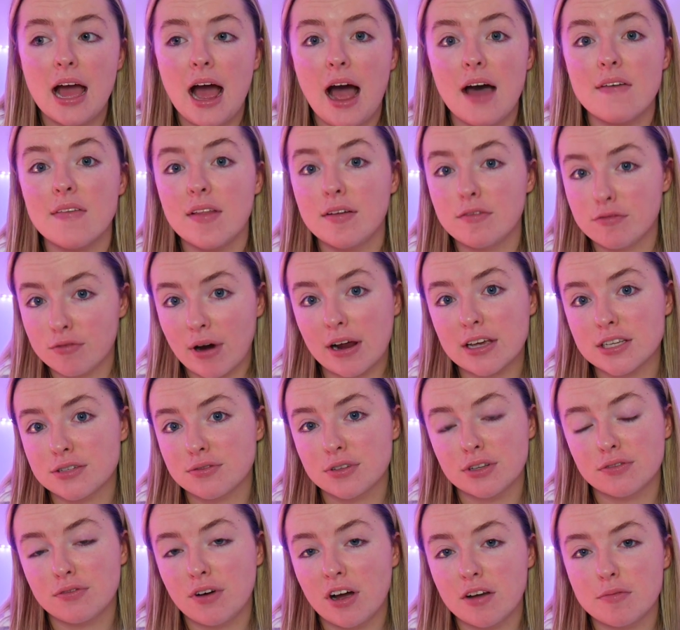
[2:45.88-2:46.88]
and then rest for
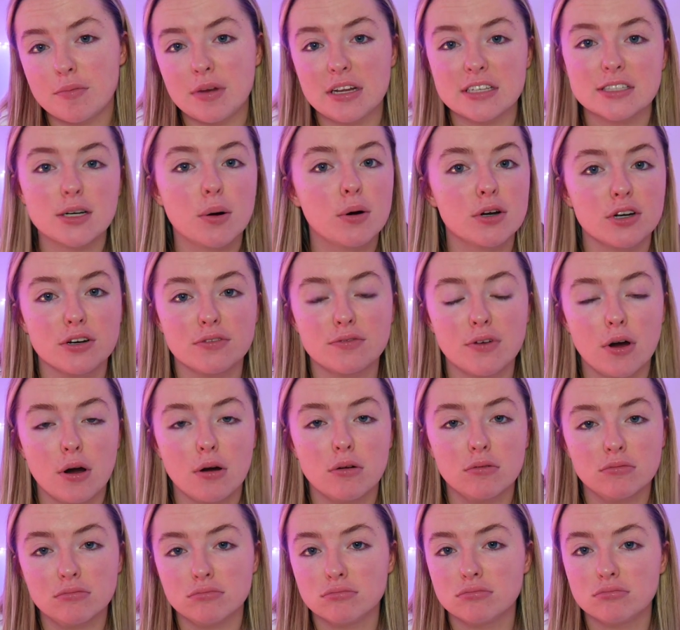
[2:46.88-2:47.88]
the 5 minutes, go on your
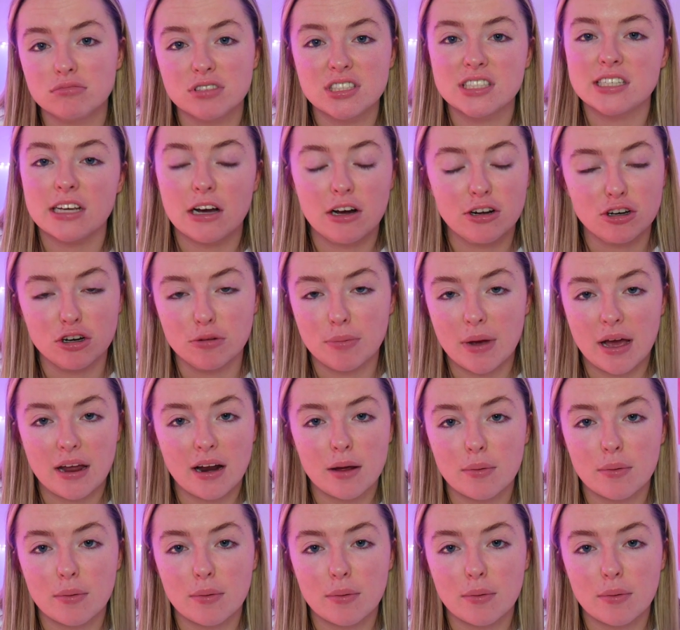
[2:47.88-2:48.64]
phone, sit on your bed.